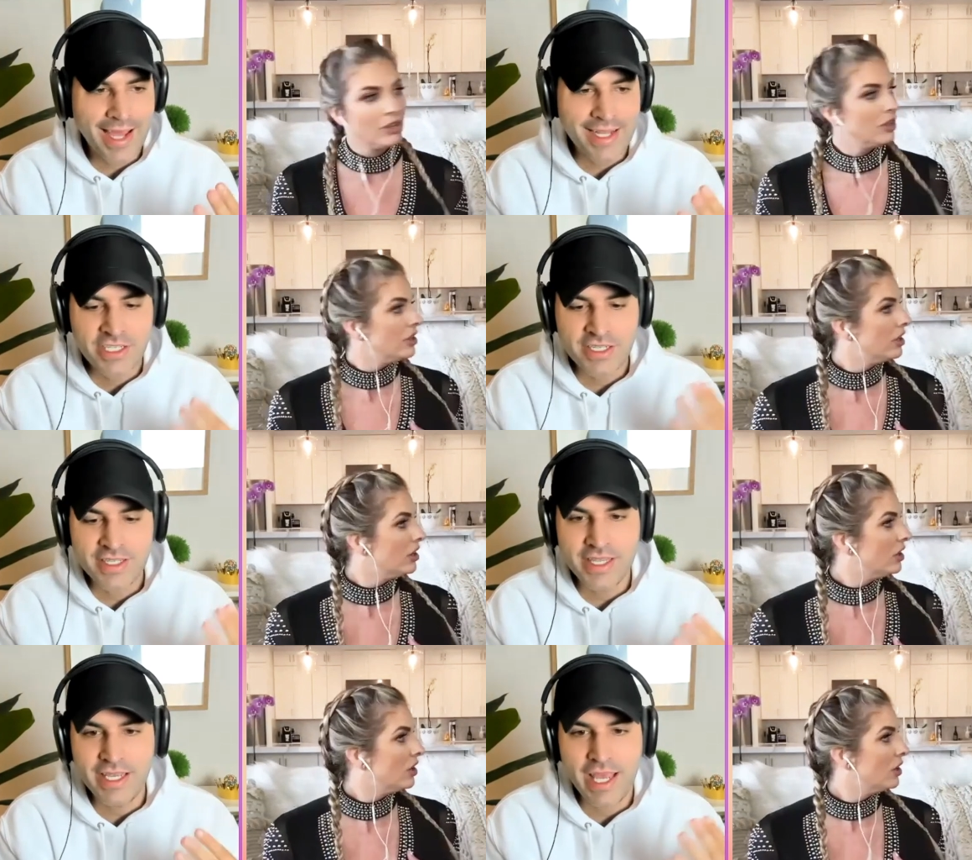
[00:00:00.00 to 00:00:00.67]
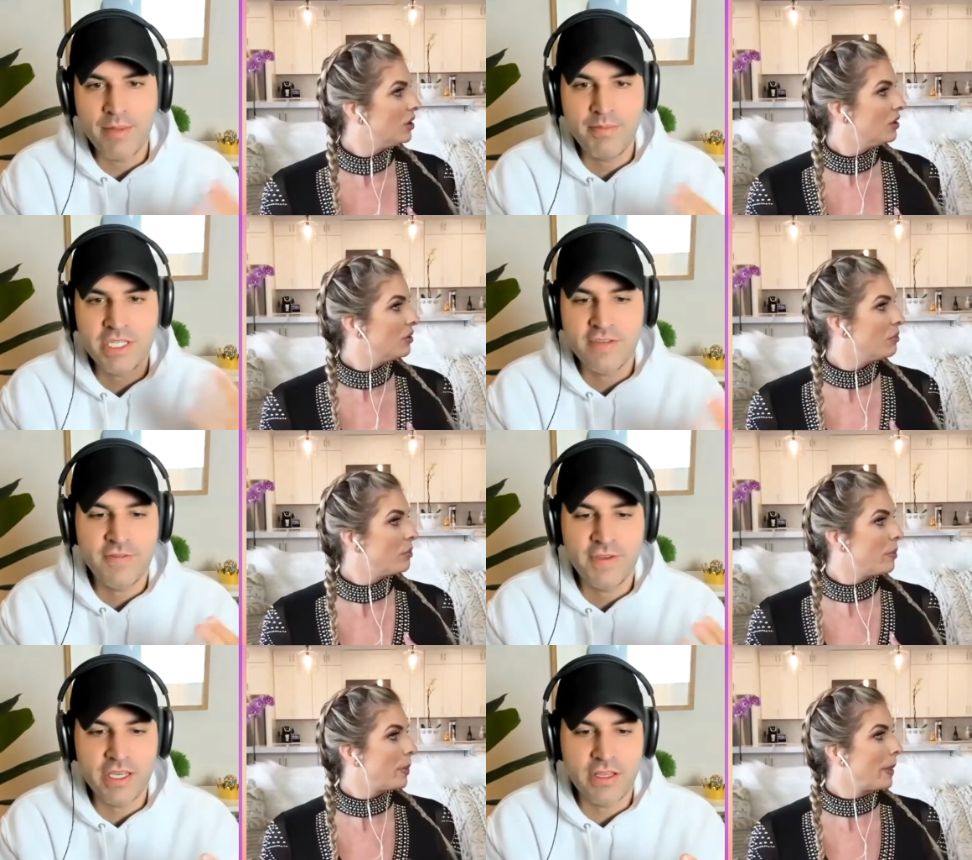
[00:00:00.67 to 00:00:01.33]
Speaker 1: I just think
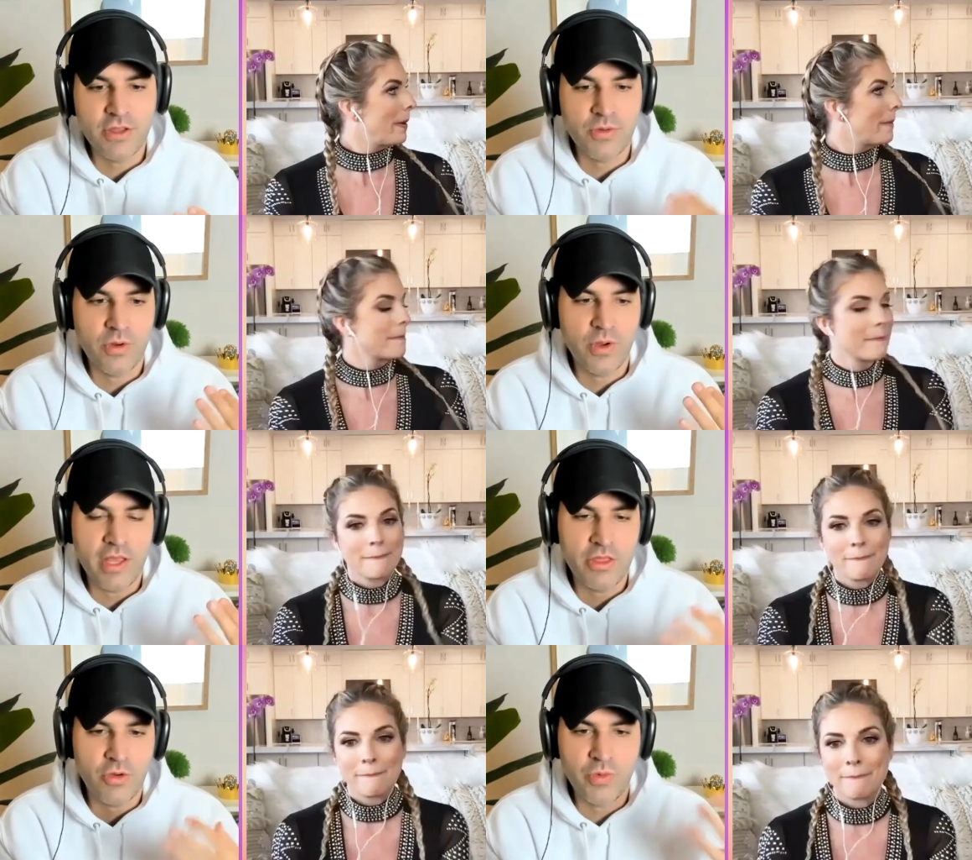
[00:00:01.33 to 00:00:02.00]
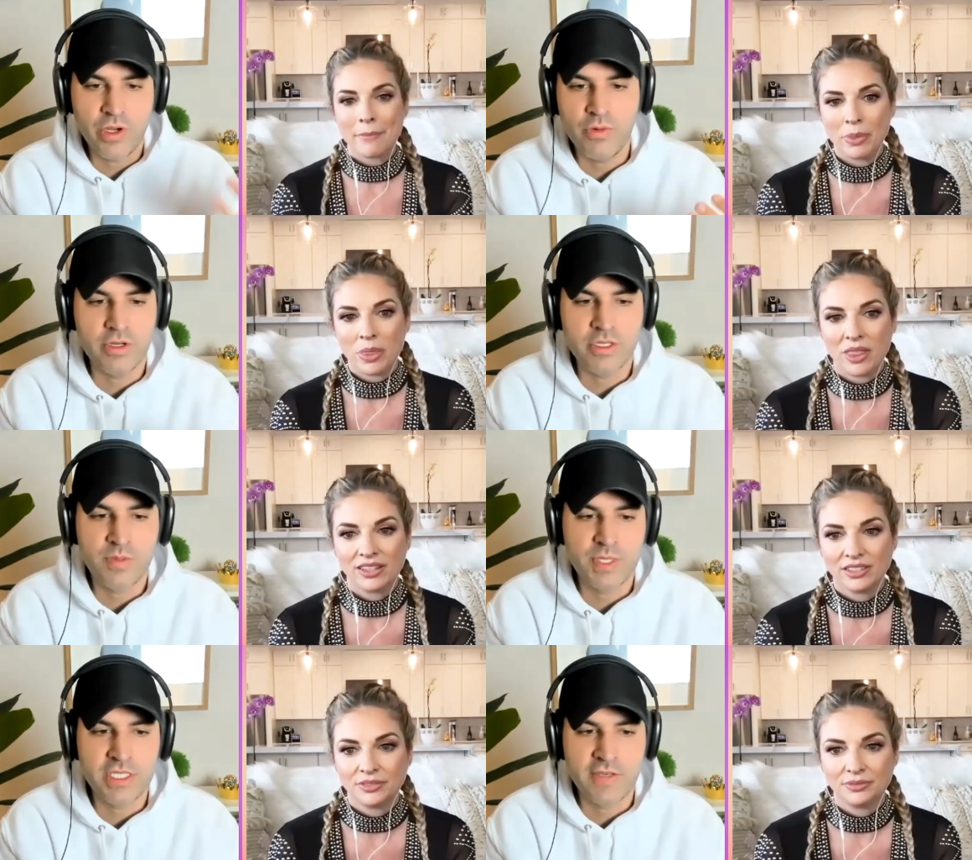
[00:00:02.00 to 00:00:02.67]
MTV and the and the real
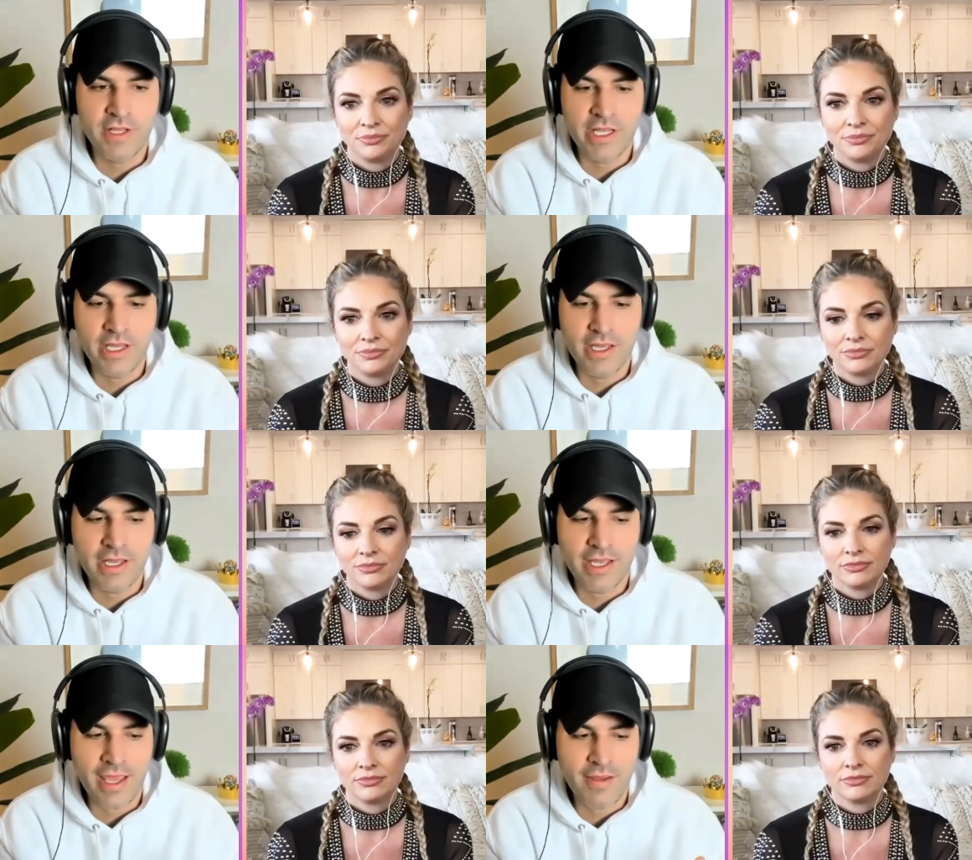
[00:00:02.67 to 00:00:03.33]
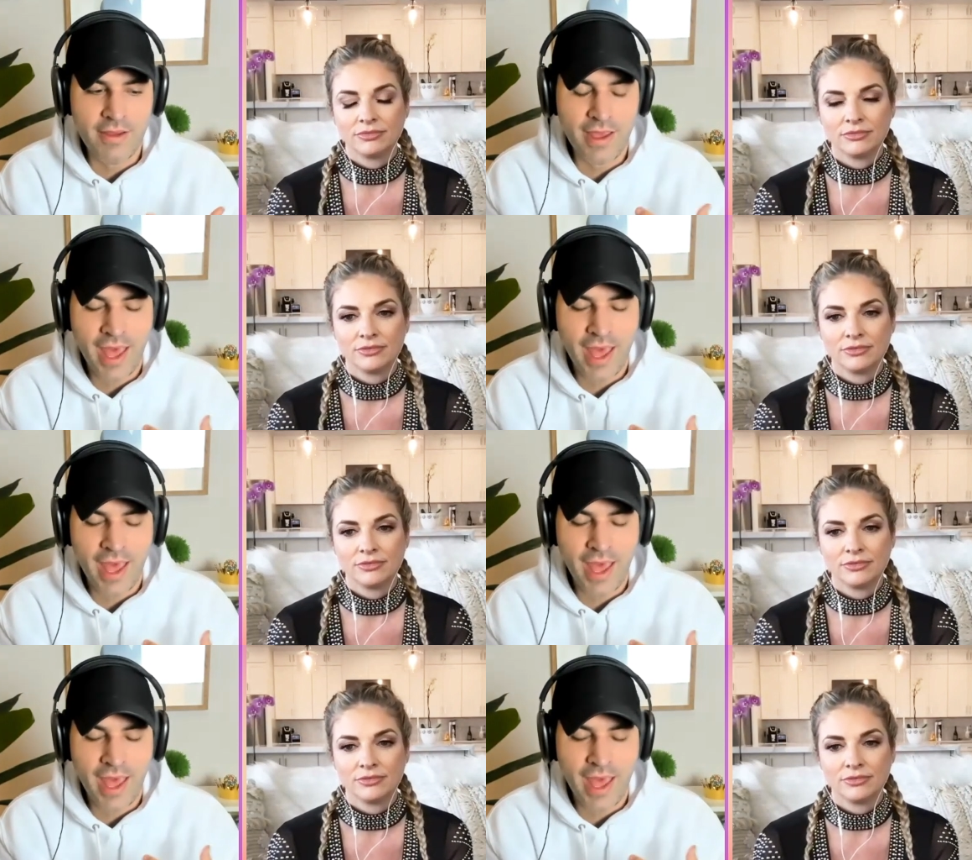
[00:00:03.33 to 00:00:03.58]
world specifically gave,